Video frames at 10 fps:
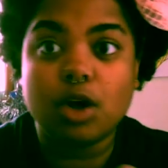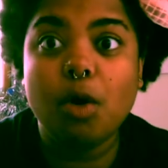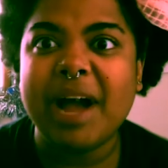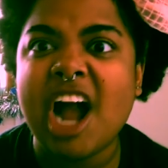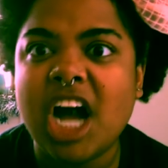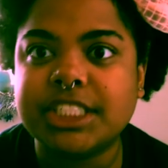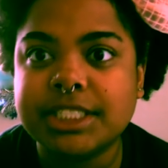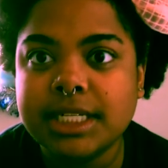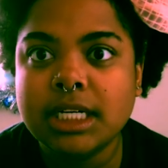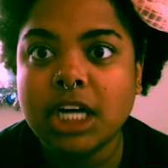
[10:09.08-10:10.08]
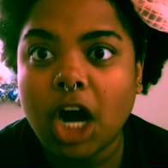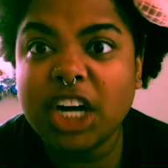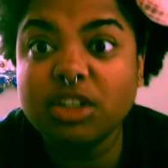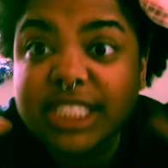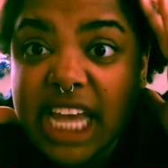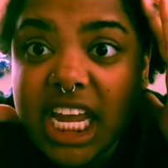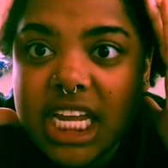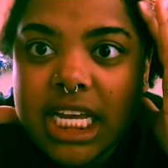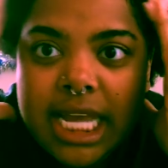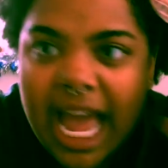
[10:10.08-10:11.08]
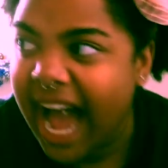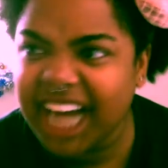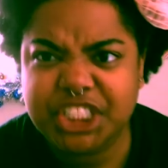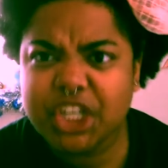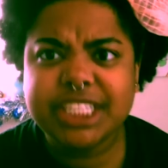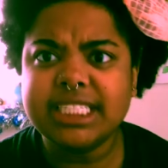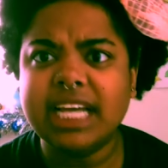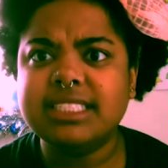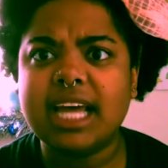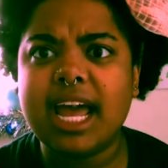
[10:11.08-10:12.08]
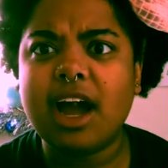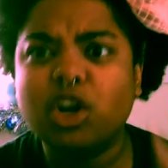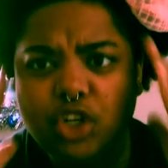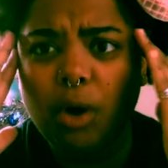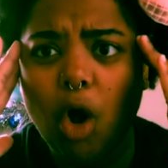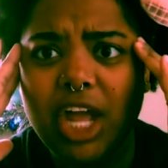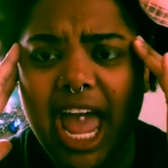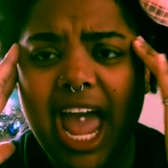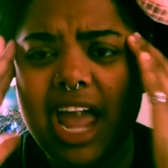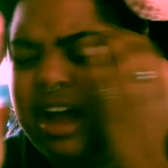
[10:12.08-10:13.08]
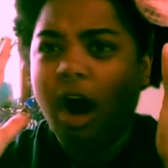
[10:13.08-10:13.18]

like, oh my gosh, are you sick? Ashxactress-sensei, are you okay?